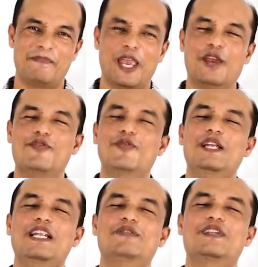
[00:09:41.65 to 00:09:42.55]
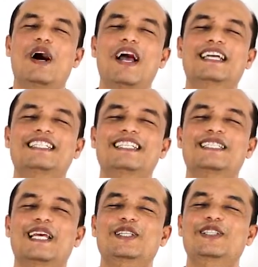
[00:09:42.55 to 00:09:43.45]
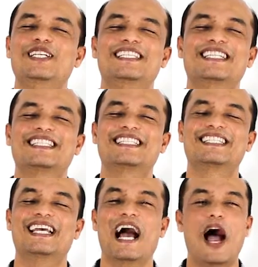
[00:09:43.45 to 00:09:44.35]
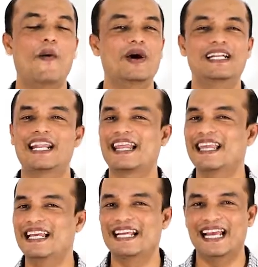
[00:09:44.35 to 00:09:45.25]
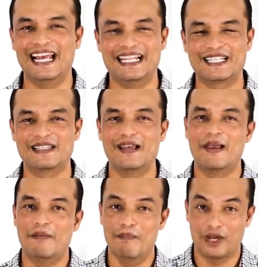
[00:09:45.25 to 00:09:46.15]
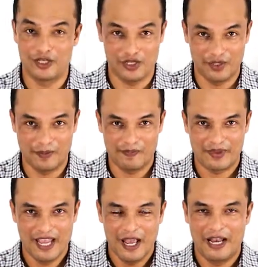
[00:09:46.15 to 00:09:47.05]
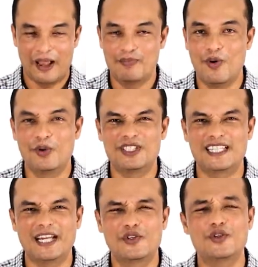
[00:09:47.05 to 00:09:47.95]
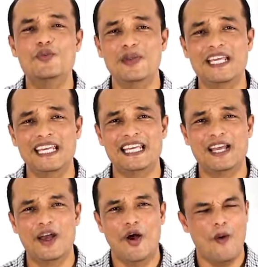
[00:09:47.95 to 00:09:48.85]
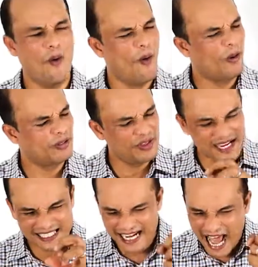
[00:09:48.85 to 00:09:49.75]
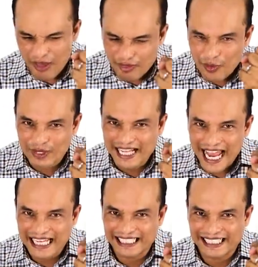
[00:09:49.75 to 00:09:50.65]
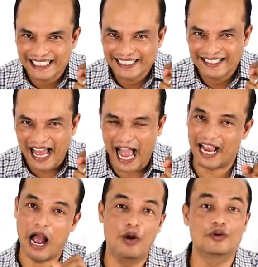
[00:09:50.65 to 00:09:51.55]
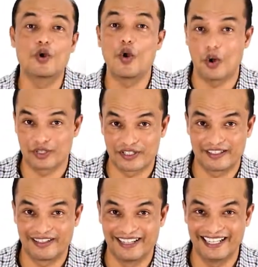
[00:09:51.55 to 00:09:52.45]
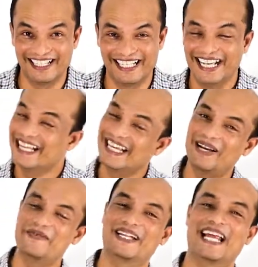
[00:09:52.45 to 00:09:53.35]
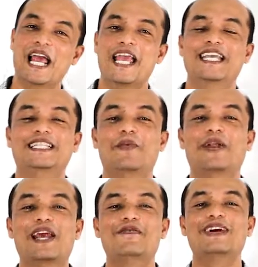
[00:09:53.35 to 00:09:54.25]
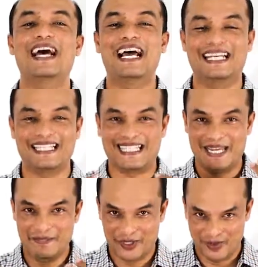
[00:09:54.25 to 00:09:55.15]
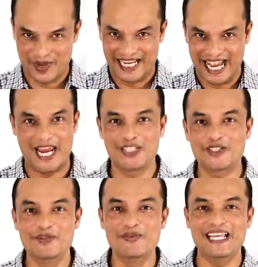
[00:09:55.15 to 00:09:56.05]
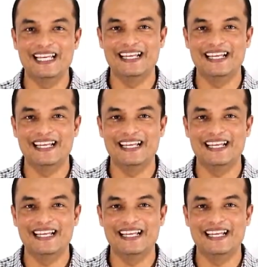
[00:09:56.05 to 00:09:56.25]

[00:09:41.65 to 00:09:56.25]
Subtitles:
If we'd lift our hands and say, Jesus, I want nothing else but you. Like Paul said, to me, all things that I thought gain, I count loss. Think about that. He said, whatever seems to be gains to me,